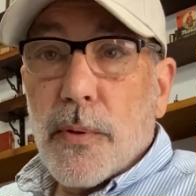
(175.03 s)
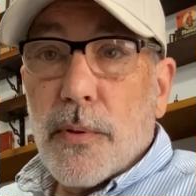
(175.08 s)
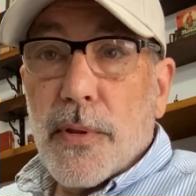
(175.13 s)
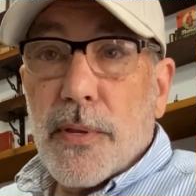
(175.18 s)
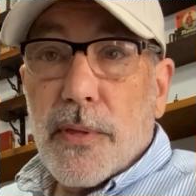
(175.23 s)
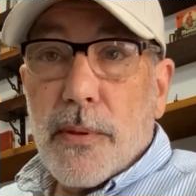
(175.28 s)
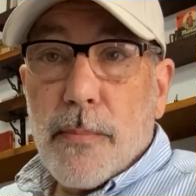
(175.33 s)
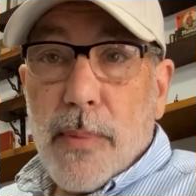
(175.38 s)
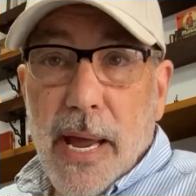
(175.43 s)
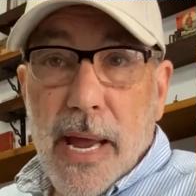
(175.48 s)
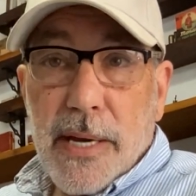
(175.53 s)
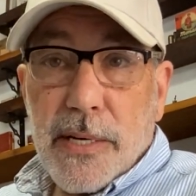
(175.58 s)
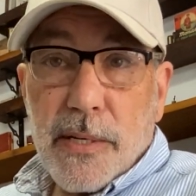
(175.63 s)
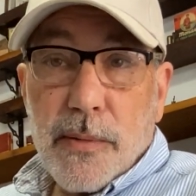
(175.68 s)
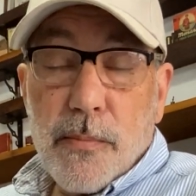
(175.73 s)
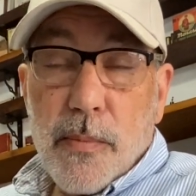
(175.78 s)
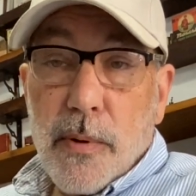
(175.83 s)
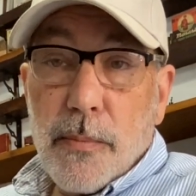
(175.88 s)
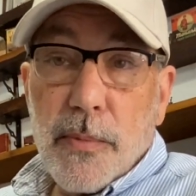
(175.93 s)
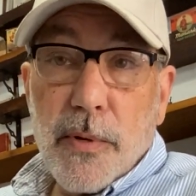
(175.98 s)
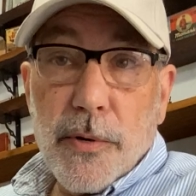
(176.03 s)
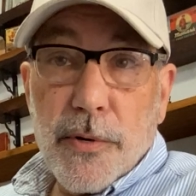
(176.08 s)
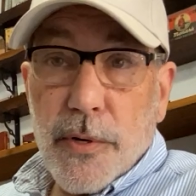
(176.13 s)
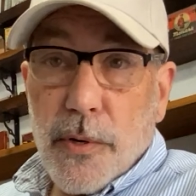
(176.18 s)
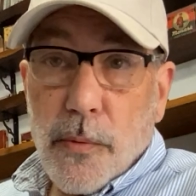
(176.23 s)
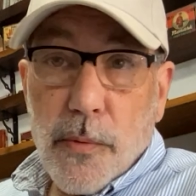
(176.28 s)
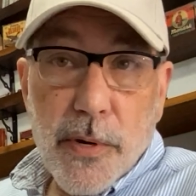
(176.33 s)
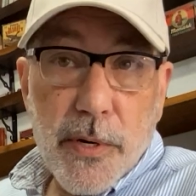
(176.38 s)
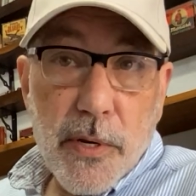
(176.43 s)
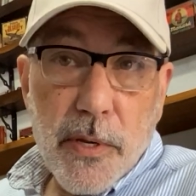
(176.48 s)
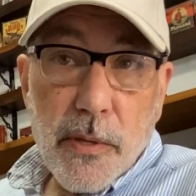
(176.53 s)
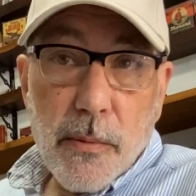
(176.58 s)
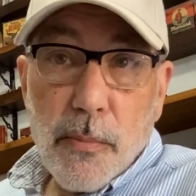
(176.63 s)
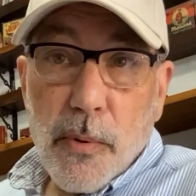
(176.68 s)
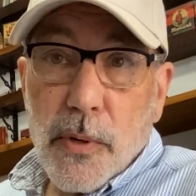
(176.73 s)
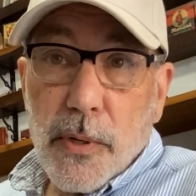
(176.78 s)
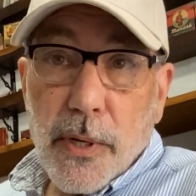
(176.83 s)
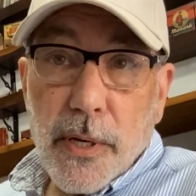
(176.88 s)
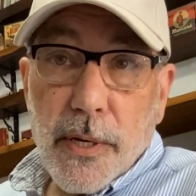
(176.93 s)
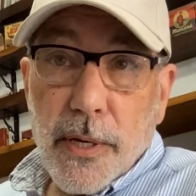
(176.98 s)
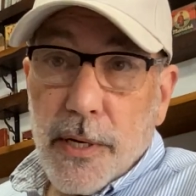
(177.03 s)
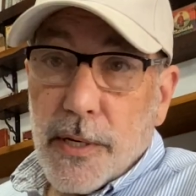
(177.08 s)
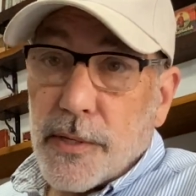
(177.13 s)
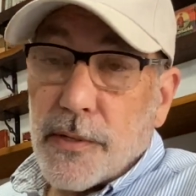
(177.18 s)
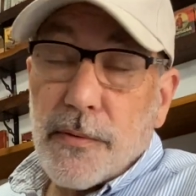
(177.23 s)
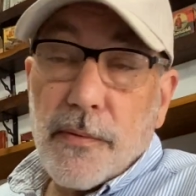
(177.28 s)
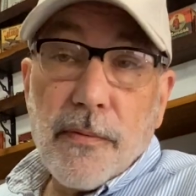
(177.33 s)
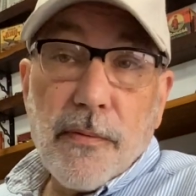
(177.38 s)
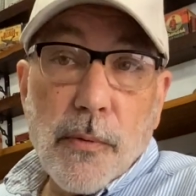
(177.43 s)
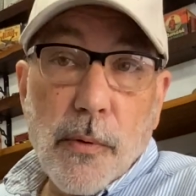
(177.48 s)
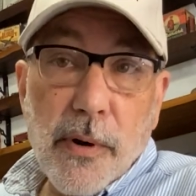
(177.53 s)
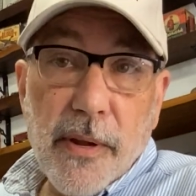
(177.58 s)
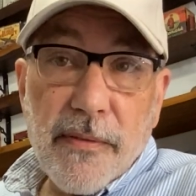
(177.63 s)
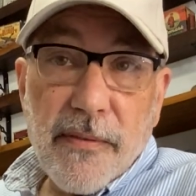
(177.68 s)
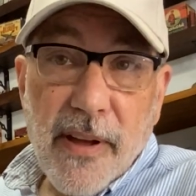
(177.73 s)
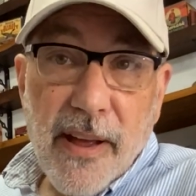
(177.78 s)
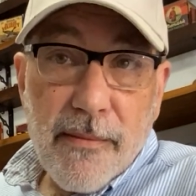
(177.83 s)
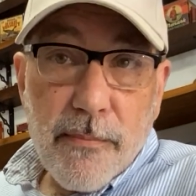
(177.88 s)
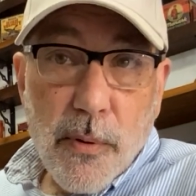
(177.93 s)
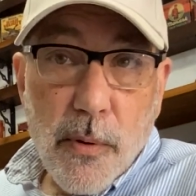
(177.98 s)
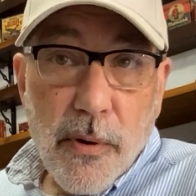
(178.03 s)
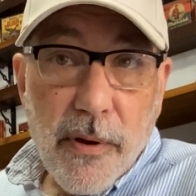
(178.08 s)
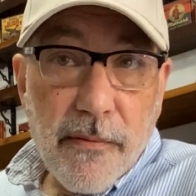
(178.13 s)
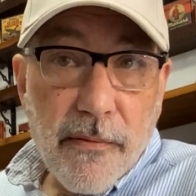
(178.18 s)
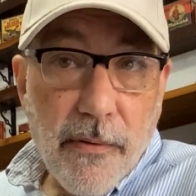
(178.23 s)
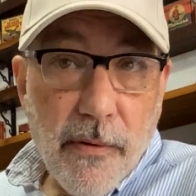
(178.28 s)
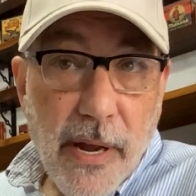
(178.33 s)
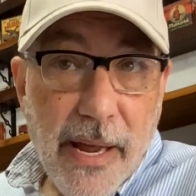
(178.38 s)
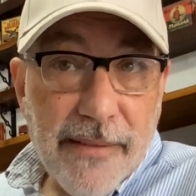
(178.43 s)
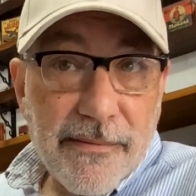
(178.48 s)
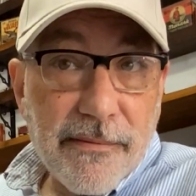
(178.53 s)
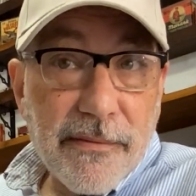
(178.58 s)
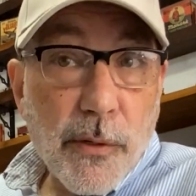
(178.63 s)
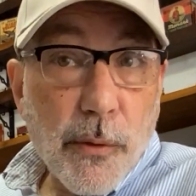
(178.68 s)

that the maximum they're showing in the book is 45.5